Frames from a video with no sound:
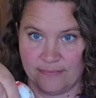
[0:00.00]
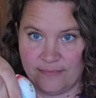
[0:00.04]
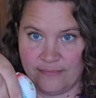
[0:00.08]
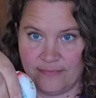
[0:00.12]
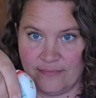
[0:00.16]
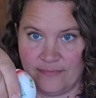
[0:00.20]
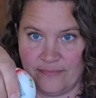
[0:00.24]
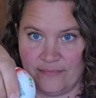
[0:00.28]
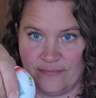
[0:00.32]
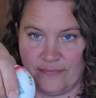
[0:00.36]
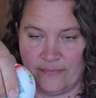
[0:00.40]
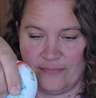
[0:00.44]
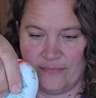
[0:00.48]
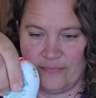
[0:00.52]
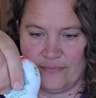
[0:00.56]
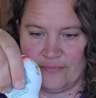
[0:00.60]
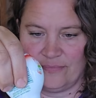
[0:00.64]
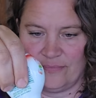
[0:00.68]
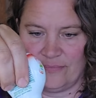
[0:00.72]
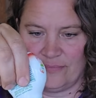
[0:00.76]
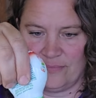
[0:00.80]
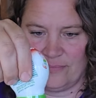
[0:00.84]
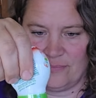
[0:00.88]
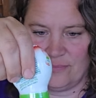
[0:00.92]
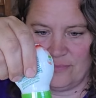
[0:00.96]

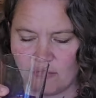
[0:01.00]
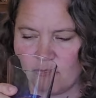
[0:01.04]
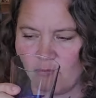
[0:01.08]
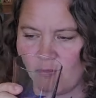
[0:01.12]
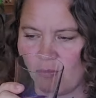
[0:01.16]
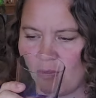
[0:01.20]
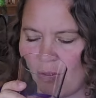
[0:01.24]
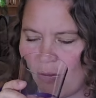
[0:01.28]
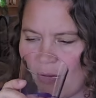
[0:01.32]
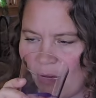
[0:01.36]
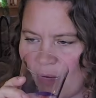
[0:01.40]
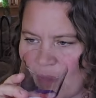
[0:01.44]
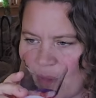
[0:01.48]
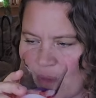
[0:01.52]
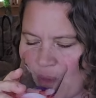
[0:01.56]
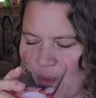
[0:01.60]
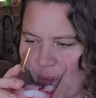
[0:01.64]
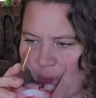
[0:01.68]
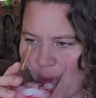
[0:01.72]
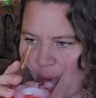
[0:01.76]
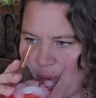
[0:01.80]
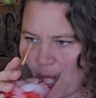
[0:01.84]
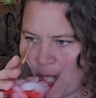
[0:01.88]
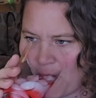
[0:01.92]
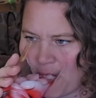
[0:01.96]

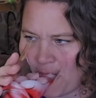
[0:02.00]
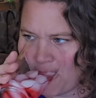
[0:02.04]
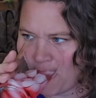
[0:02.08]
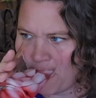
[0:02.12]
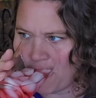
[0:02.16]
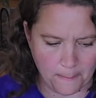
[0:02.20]
Nothing is said.